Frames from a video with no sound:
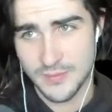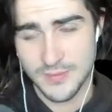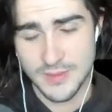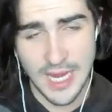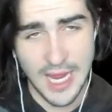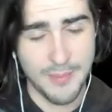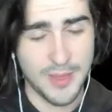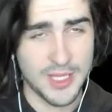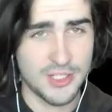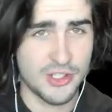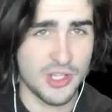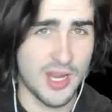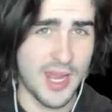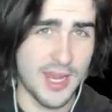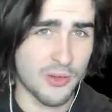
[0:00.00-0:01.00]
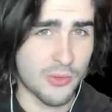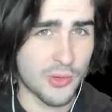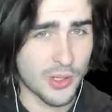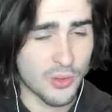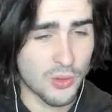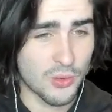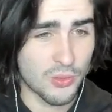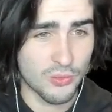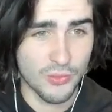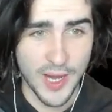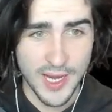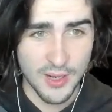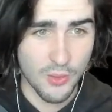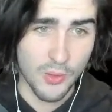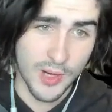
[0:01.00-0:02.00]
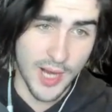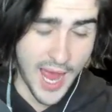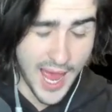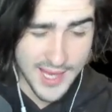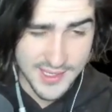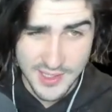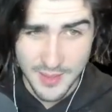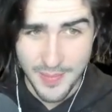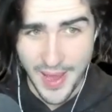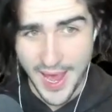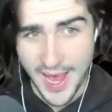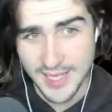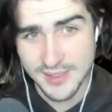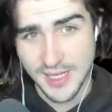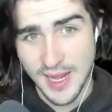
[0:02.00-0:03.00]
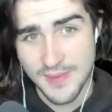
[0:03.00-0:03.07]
damage and critical rate, or it has in the past,